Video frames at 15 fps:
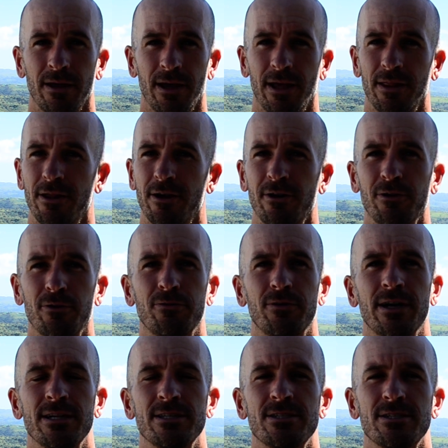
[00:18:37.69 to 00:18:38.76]
And there you'll
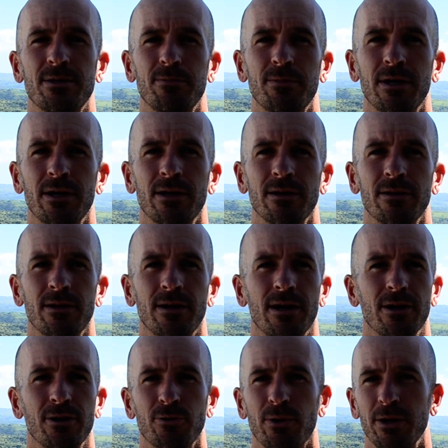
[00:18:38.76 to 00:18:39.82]
find some
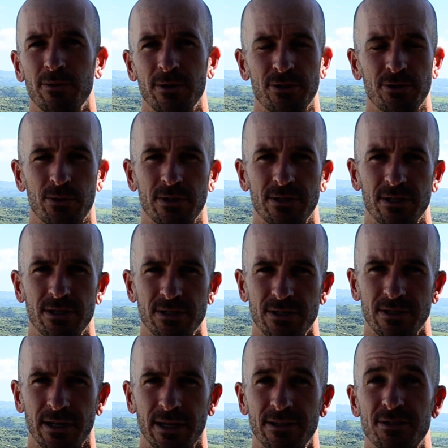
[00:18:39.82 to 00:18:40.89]
great
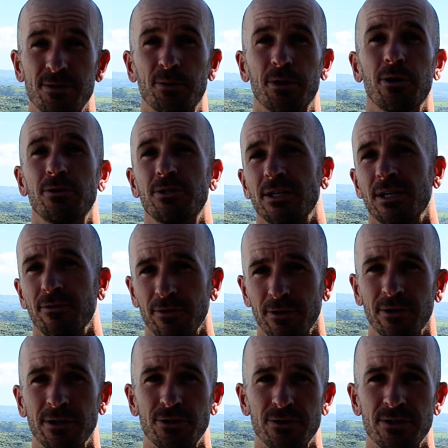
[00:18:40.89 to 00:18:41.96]
resources and some coaching if you're
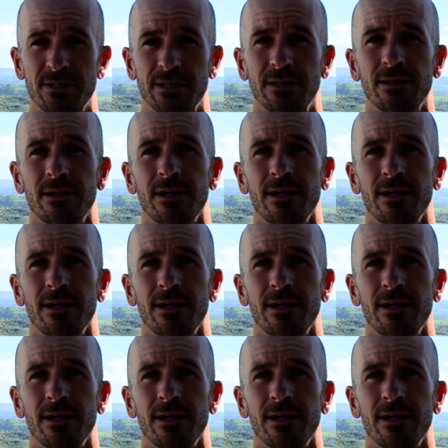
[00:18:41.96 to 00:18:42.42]
interested.